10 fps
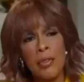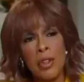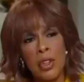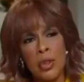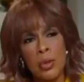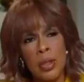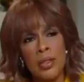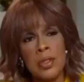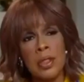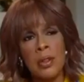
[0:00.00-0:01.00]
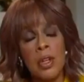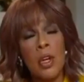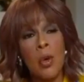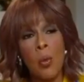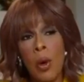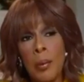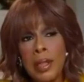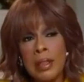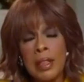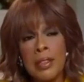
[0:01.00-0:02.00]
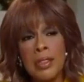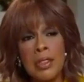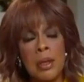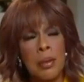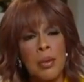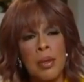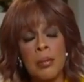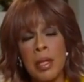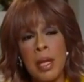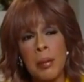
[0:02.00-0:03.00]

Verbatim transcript: for you as a woman, as a WNBA